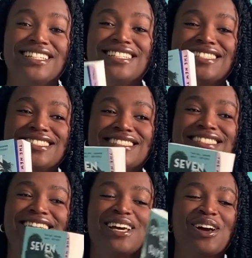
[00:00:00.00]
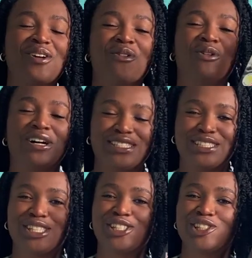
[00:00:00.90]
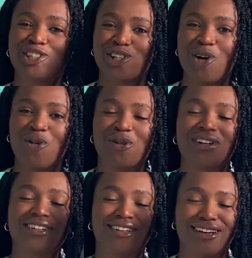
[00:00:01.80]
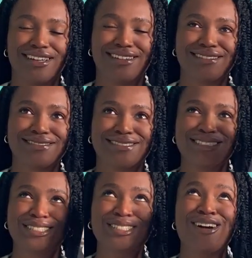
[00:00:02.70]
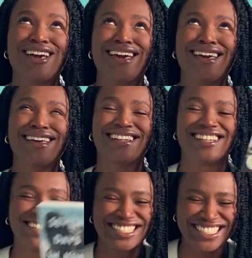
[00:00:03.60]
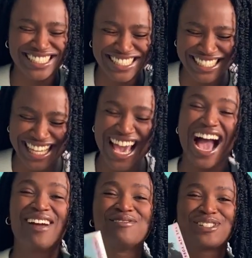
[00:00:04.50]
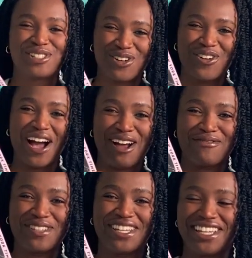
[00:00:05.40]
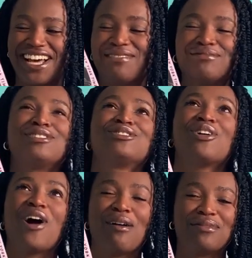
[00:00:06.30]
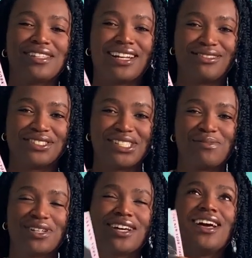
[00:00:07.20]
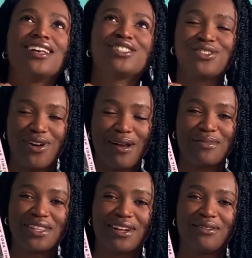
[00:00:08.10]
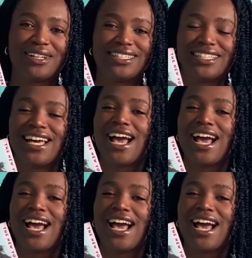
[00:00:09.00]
This was so good. So good! I'm so happy. I'm so happy that I own this book. So happy that I read